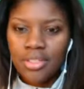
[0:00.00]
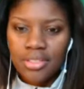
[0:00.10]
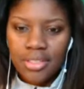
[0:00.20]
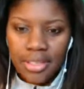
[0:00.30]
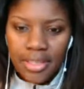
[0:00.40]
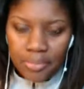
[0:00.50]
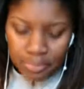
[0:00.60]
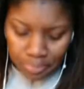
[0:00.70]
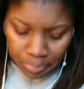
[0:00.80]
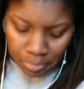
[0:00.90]
today.
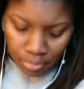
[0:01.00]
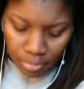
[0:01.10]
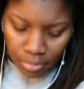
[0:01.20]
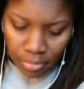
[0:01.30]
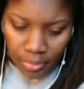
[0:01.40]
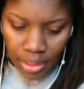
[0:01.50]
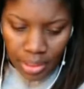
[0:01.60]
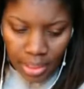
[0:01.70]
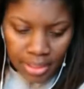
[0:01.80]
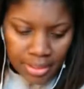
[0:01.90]

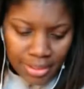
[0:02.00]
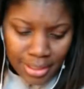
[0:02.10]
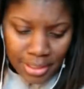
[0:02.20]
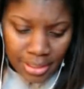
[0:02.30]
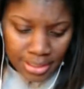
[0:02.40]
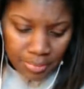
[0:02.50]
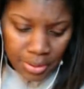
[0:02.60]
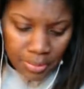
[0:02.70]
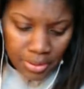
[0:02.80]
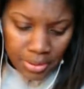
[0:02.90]
And like I said,
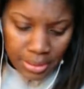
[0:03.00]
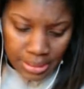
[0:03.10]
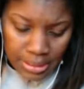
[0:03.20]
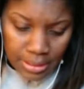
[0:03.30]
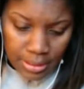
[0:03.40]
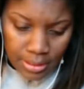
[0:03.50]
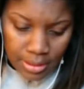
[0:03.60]
maybe the next